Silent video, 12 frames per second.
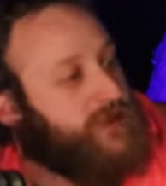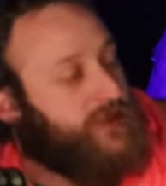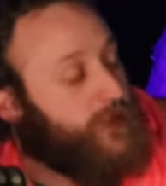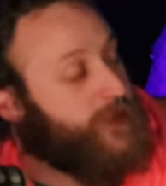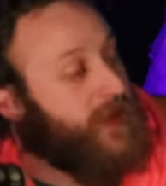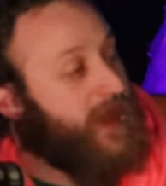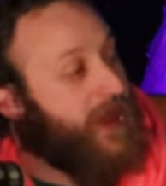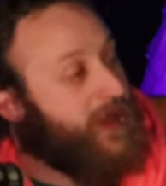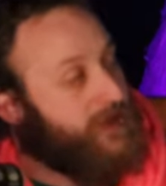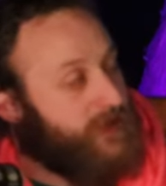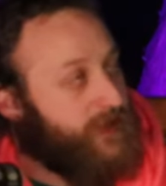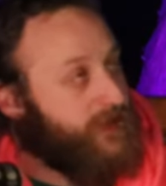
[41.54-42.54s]
So in the
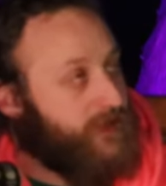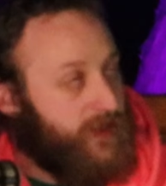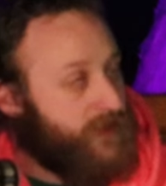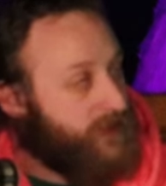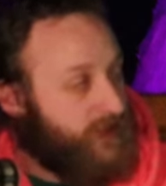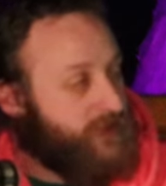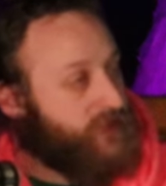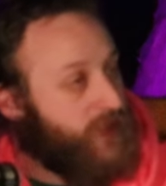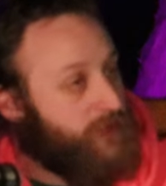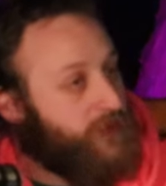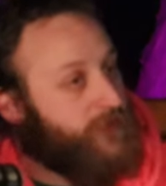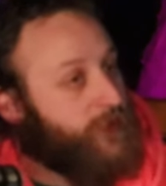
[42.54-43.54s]
it, it
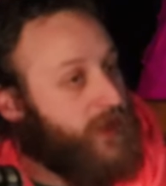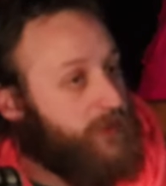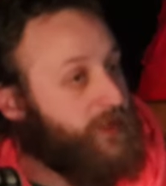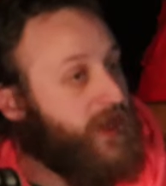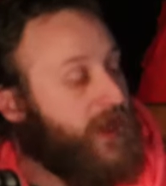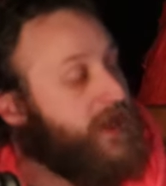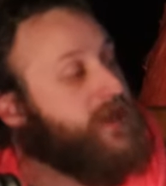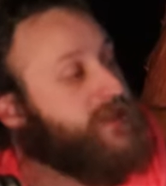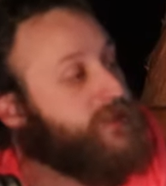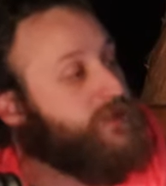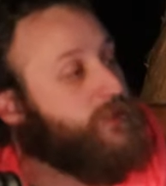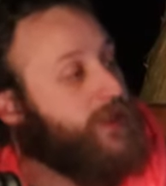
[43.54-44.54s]
started before that, but
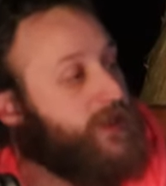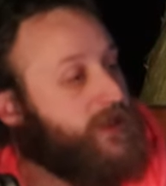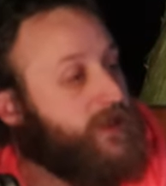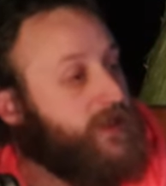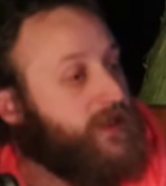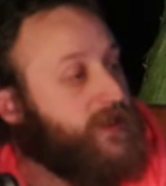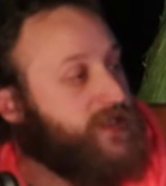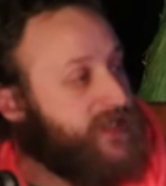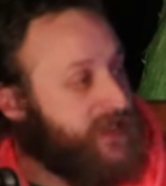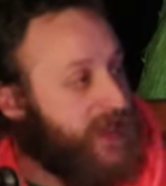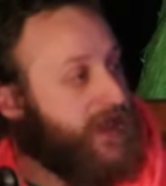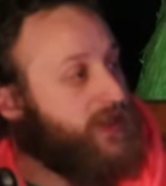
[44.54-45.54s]
'80s is when
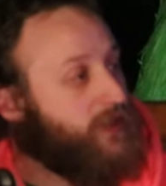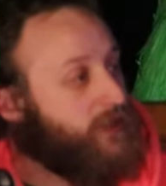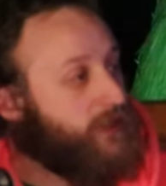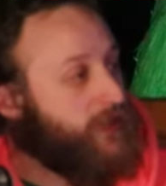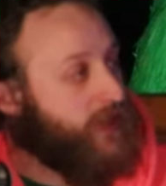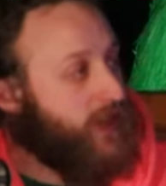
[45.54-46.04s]
Not secular